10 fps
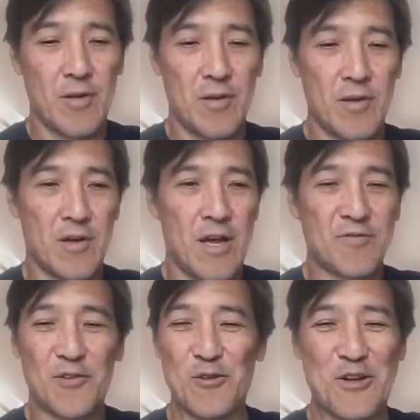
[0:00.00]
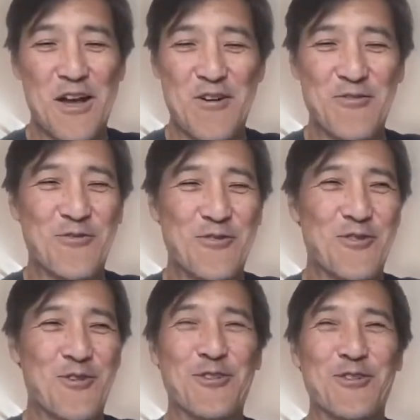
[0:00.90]
have to look out
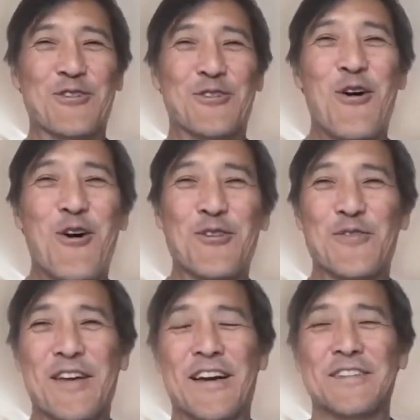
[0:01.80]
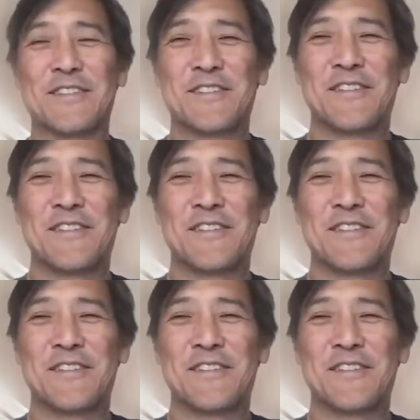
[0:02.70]
for, all of that